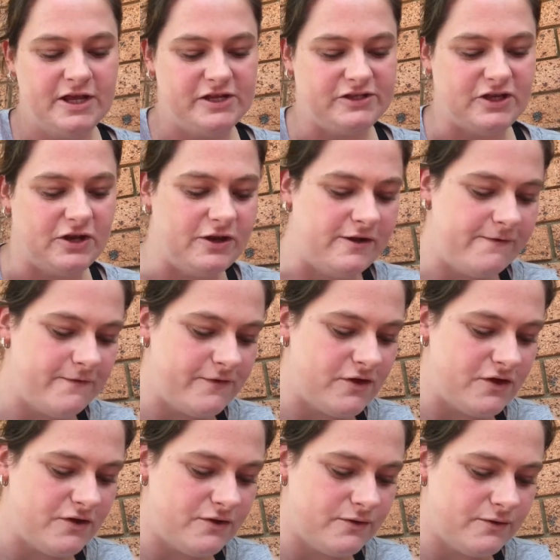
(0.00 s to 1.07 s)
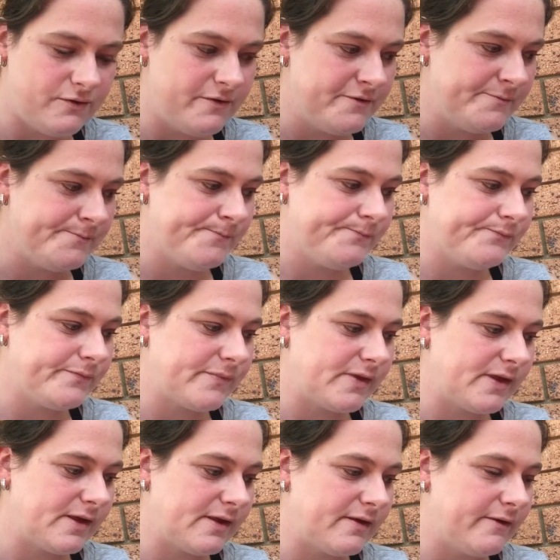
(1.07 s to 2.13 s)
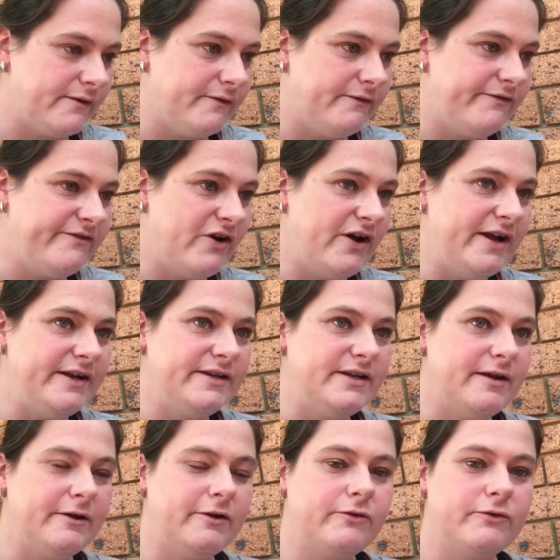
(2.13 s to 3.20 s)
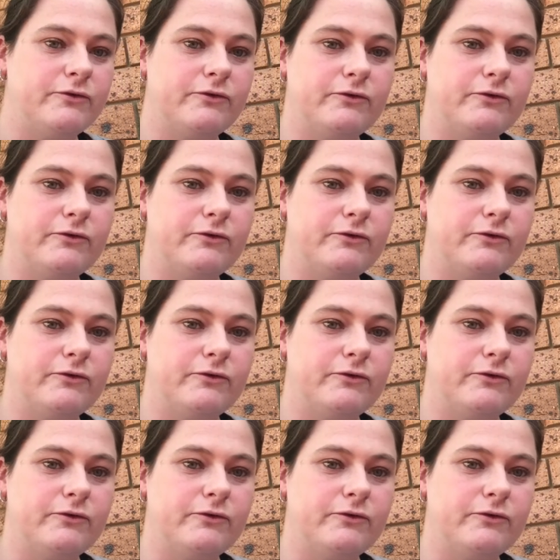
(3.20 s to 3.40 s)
So if you find a